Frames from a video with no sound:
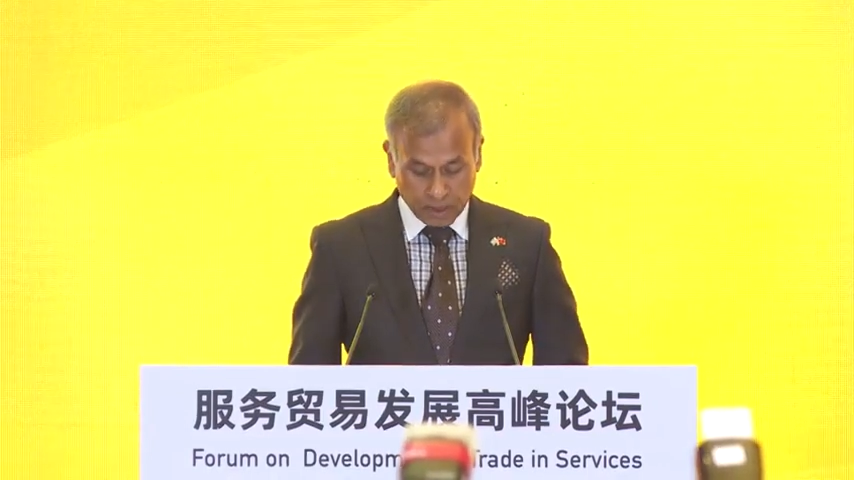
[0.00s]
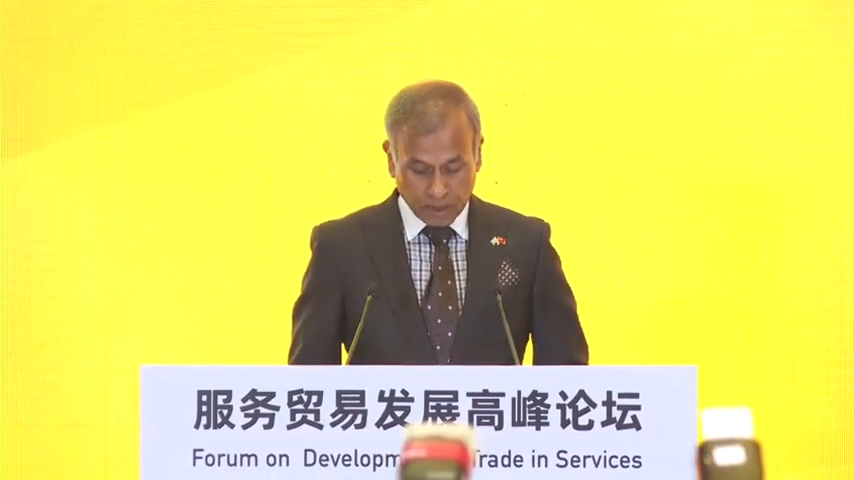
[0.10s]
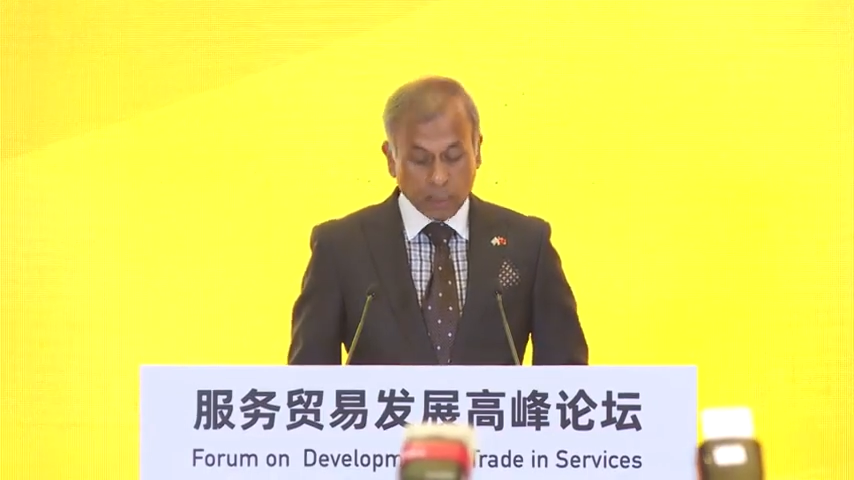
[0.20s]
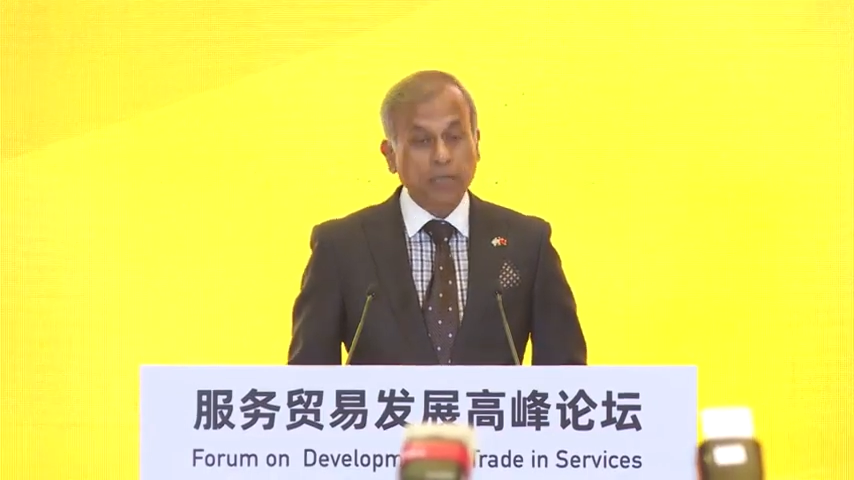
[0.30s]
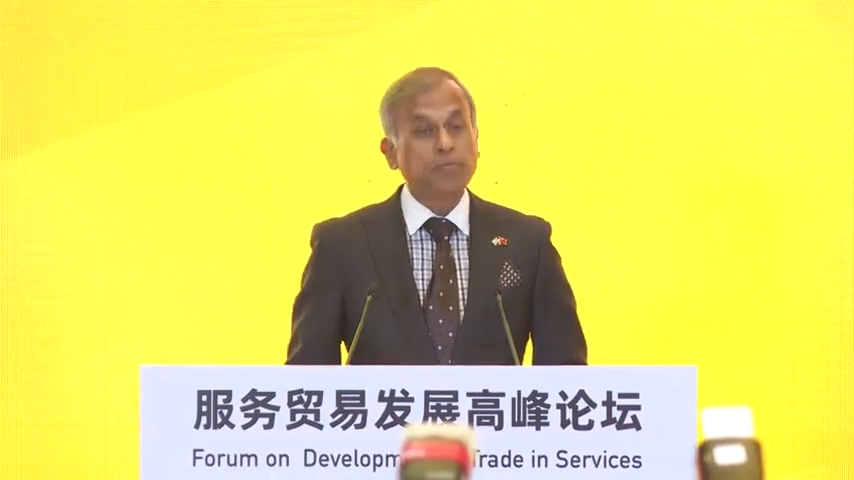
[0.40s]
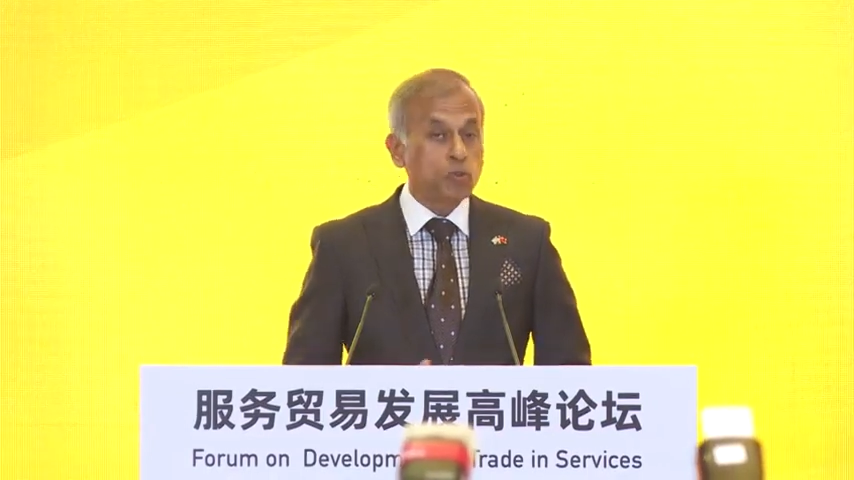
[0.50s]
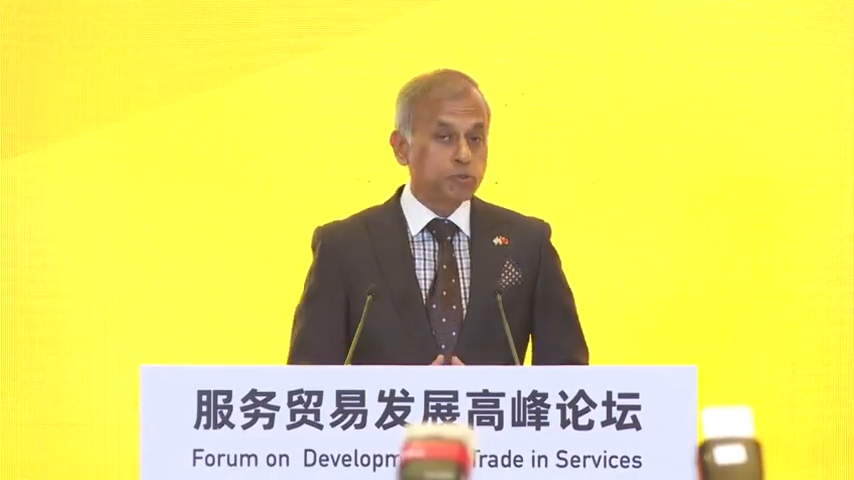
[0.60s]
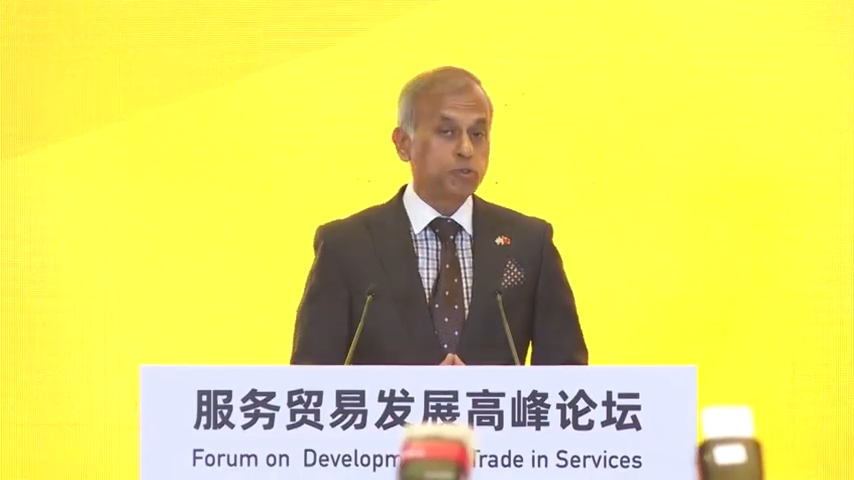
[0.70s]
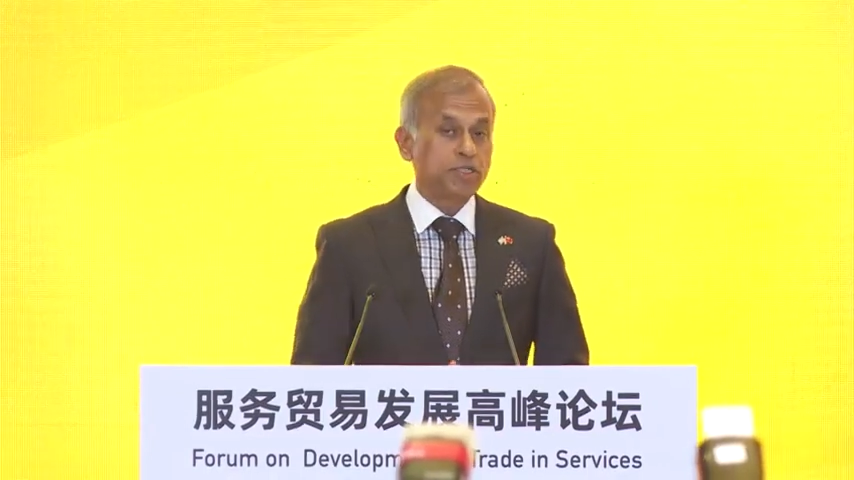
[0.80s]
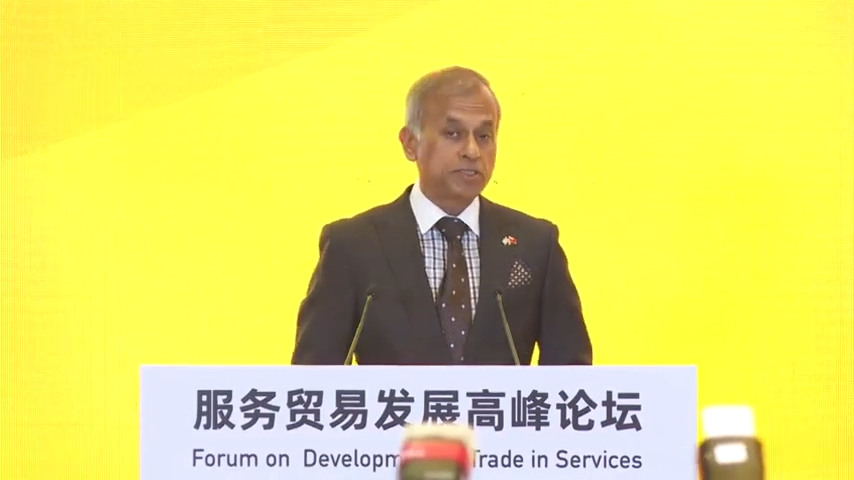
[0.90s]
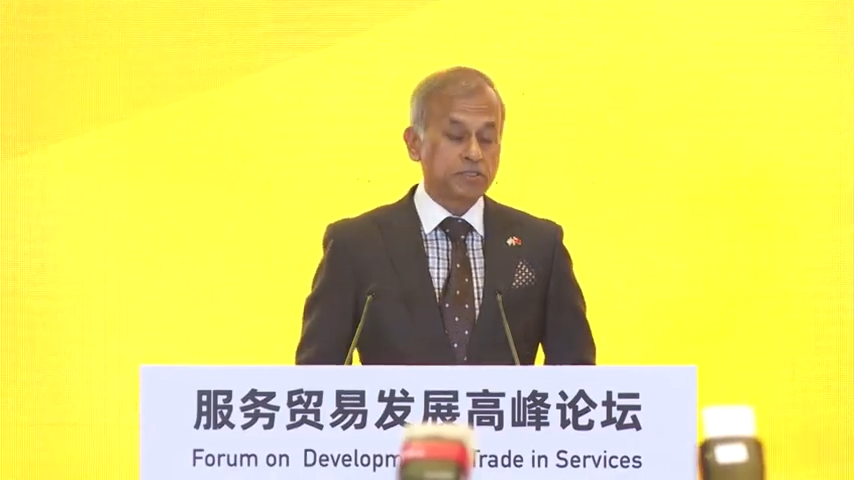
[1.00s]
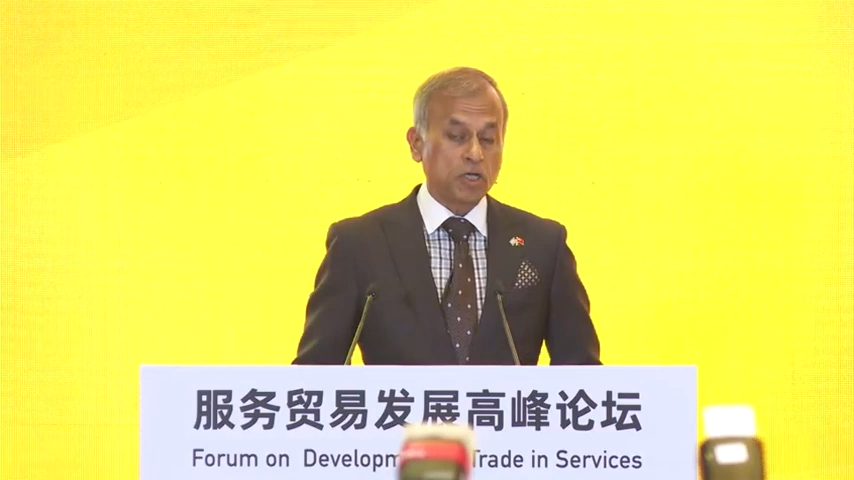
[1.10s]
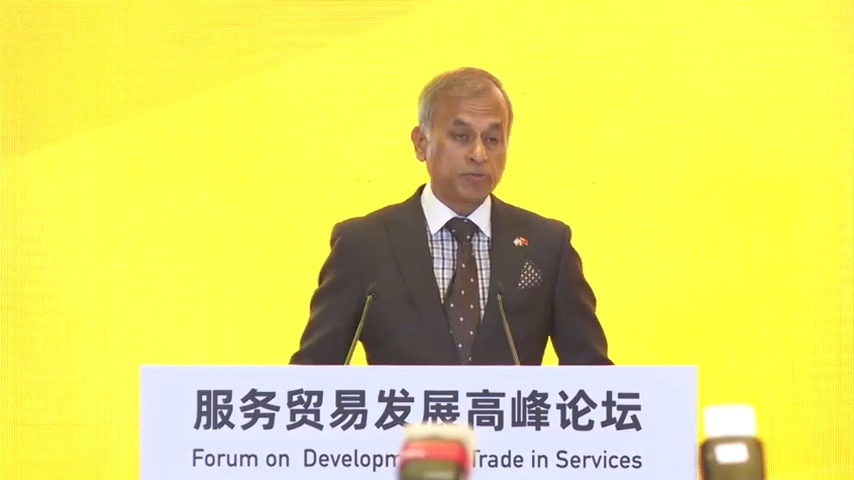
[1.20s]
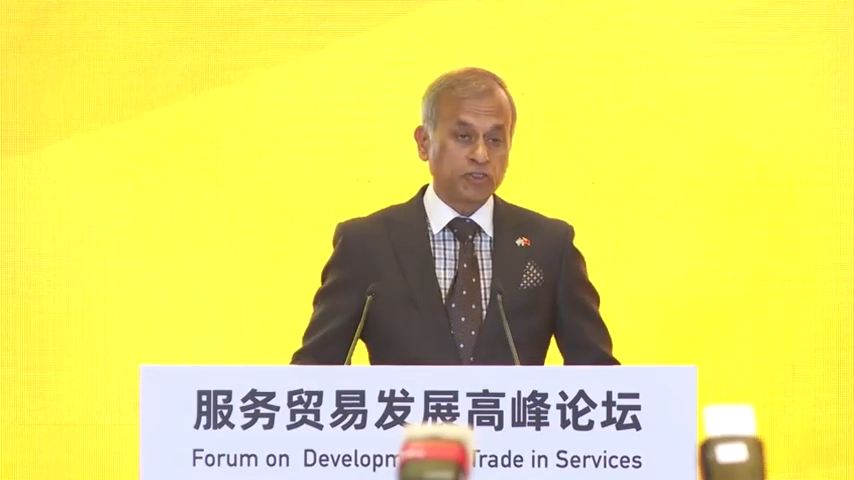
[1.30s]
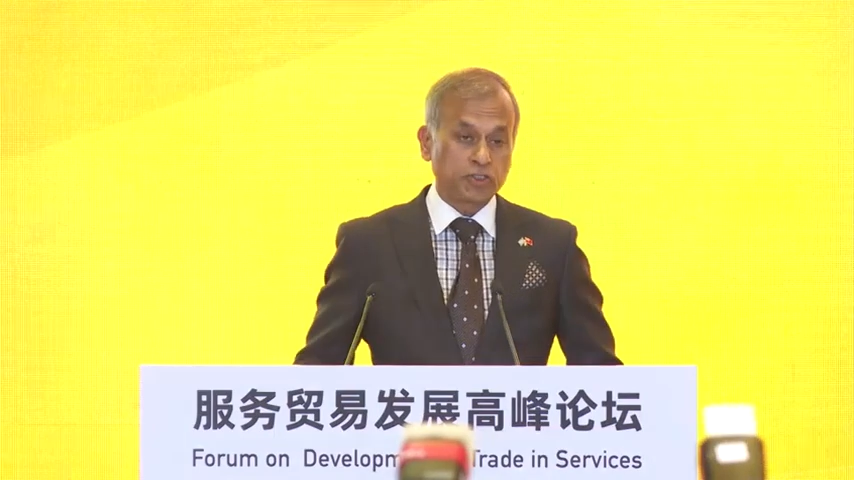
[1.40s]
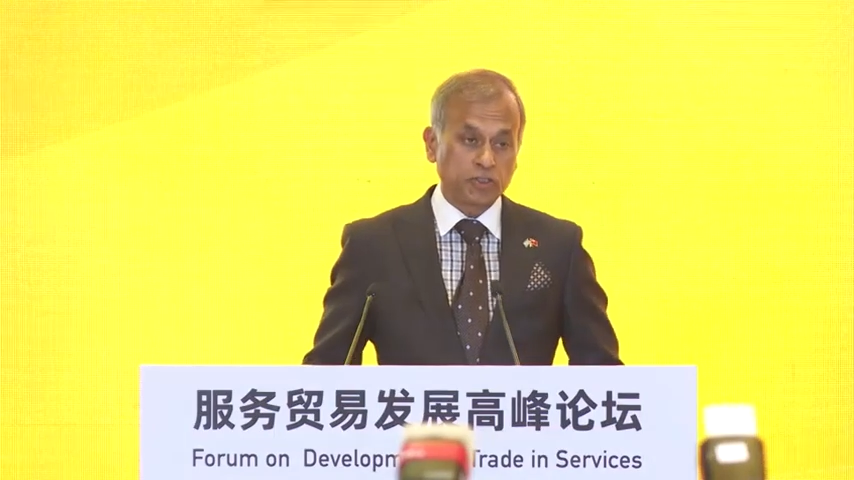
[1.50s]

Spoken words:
Let me also take this opportunity